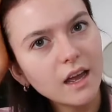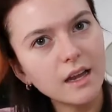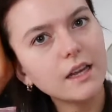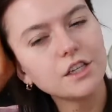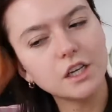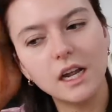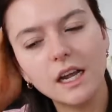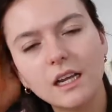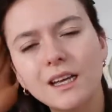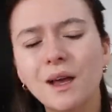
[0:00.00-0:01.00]

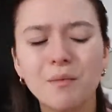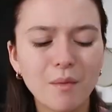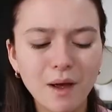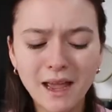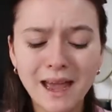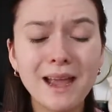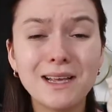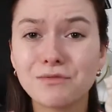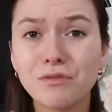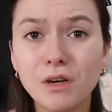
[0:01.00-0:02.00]
initially, but my hair
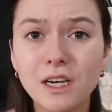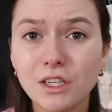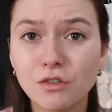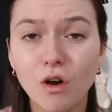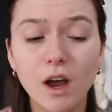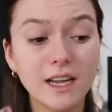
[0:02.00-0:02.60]
is really dry.